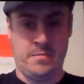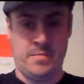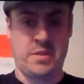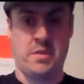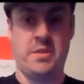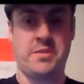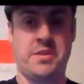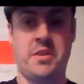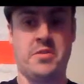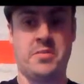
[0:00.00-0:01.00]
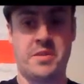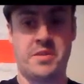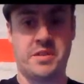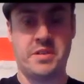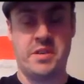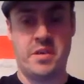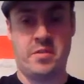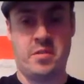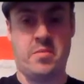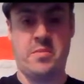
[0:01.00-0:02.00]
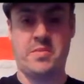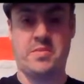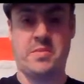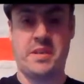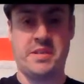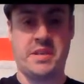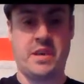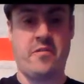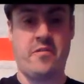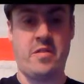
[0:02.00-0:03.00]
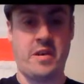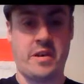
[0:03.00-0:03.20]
Stop using your husband's, come up with something yourself.